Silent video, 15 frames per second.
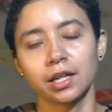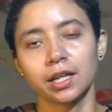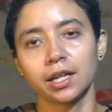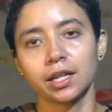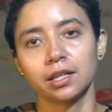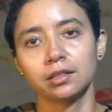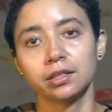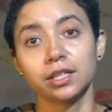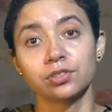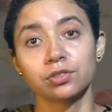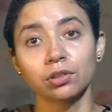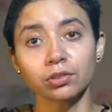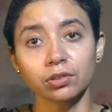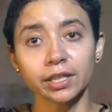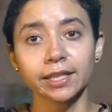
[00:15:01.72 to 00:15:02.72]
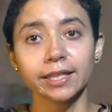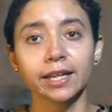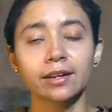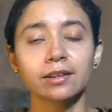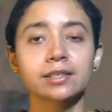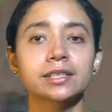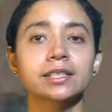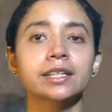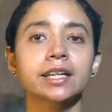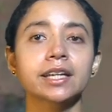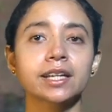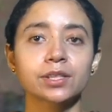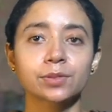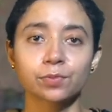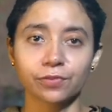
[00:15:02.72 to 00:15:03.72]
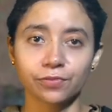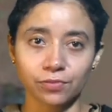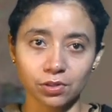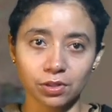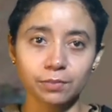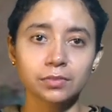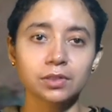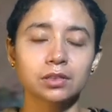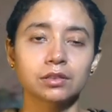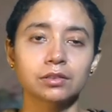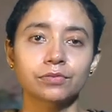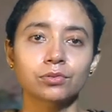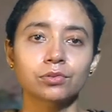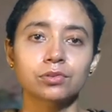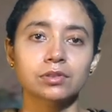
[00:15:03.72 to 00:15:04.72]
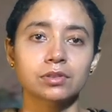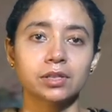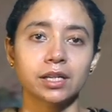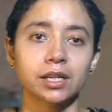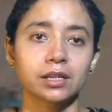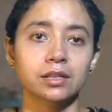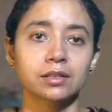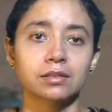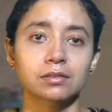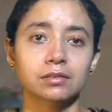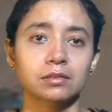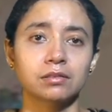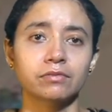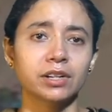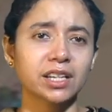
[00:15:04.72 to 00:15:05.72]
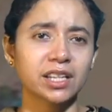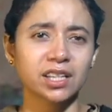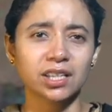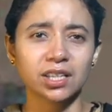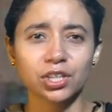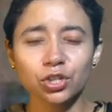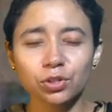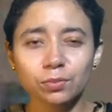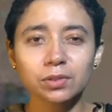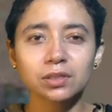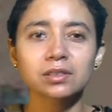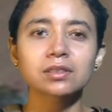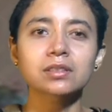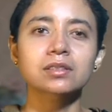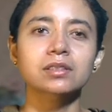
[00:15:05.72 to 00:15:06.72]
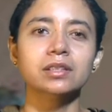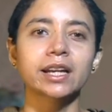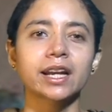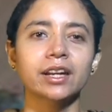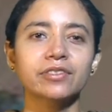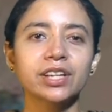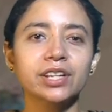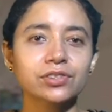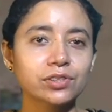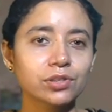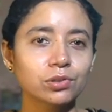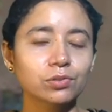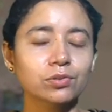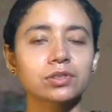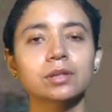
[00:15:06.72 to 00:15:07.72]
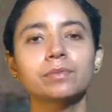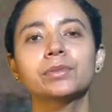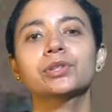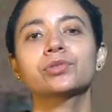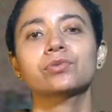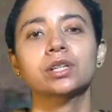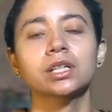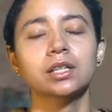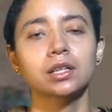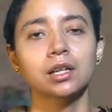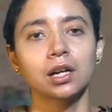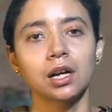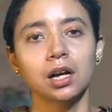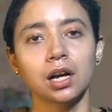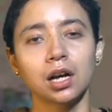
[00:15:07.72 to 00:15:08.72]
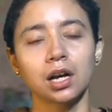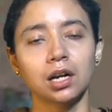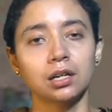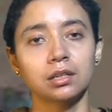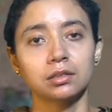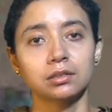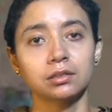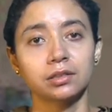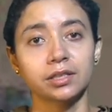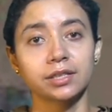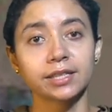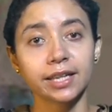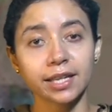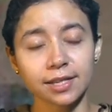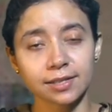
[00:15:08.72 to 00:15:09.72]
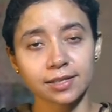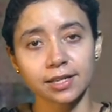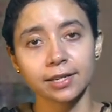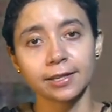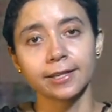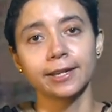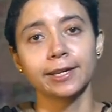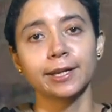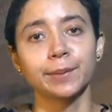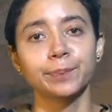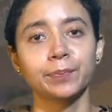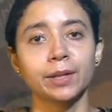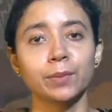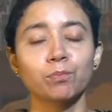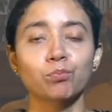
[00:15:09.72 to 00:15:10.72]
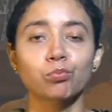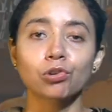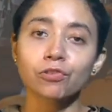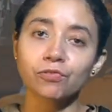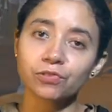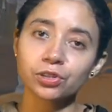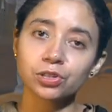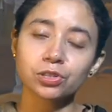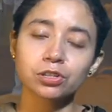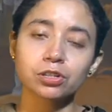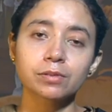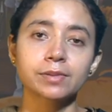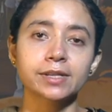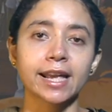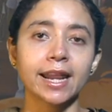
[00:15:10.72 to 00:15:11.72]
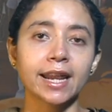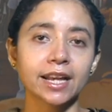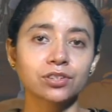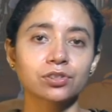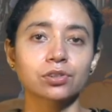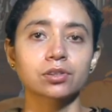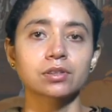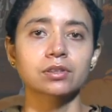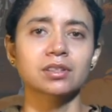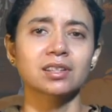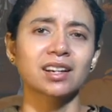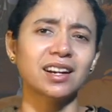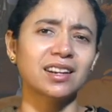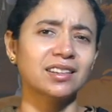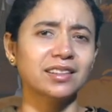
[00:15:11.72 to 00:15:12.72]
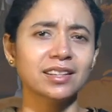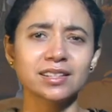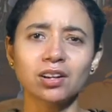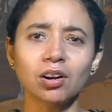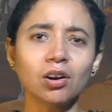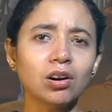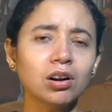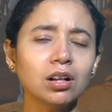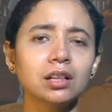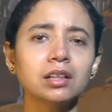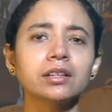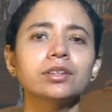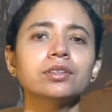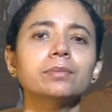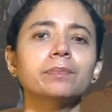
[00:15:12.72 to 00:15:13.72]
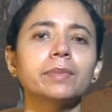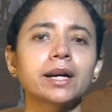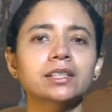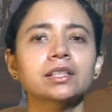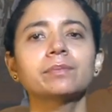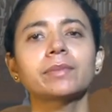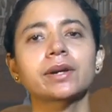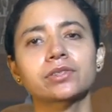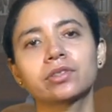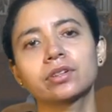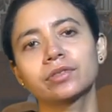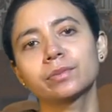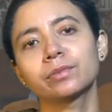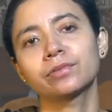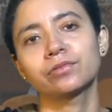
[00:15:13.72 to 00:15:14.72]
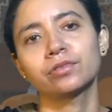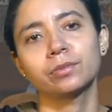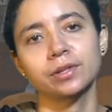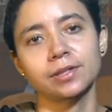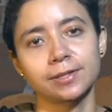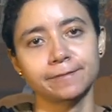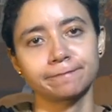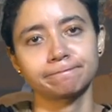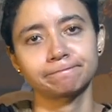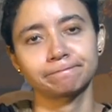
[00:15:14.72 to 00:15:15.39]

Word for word: and it's not only there singing is performed of course there is very humorous kind of interludes in between uh, the skits are there then proverbs anecdotes these are all you know part and parcel of the performance